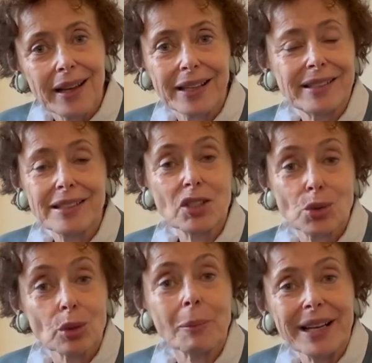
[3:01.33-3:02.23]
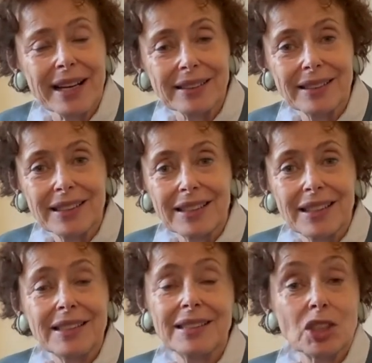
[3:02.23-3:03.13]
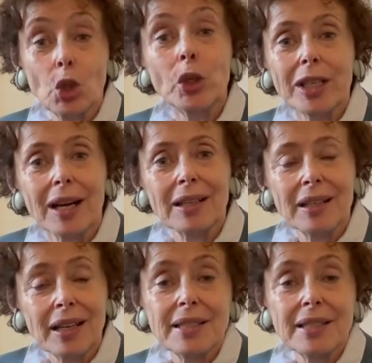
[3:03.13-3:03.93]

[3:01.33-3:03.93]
it is Zurbarán, it is Goya, it